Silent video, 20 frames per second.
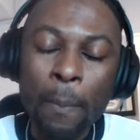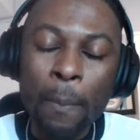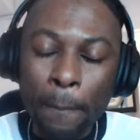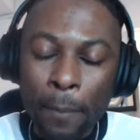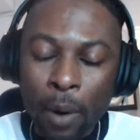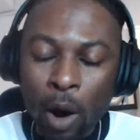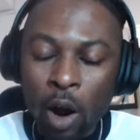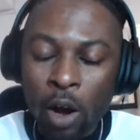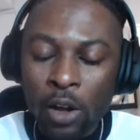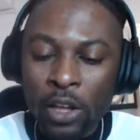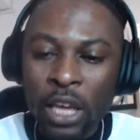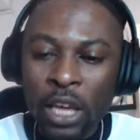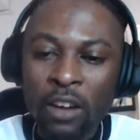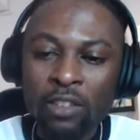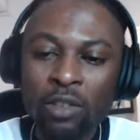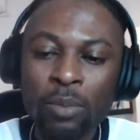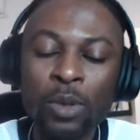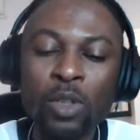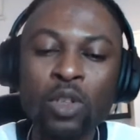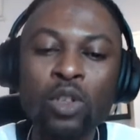but you have
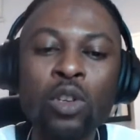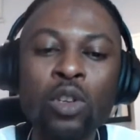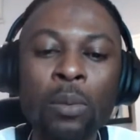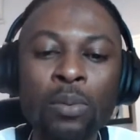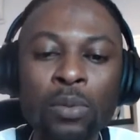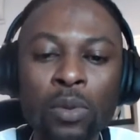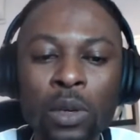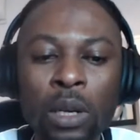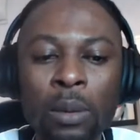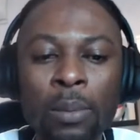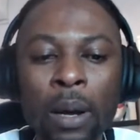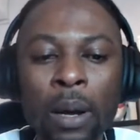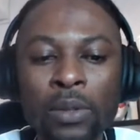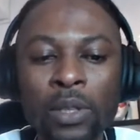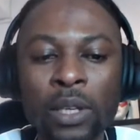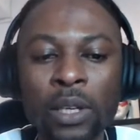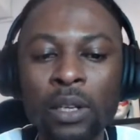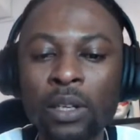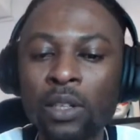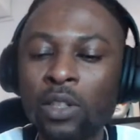to be subtle about
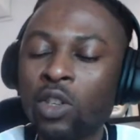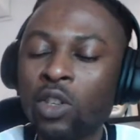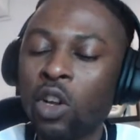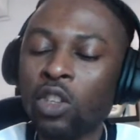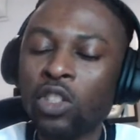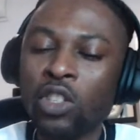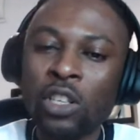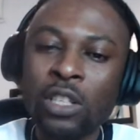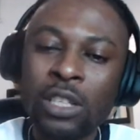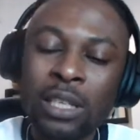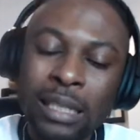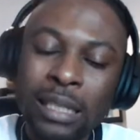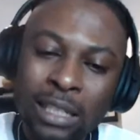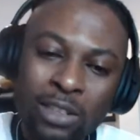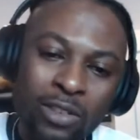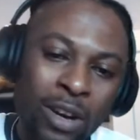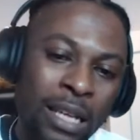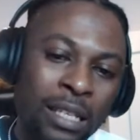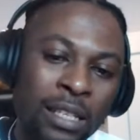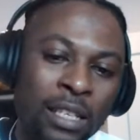it, not just a
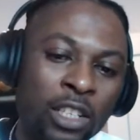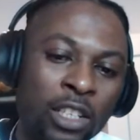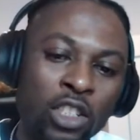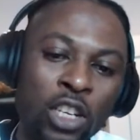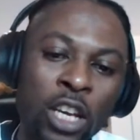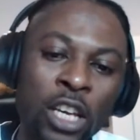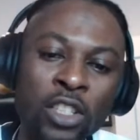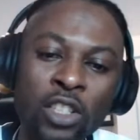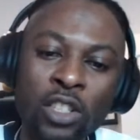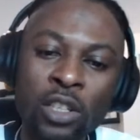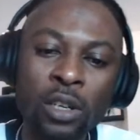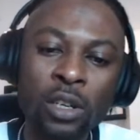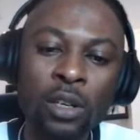drastic change.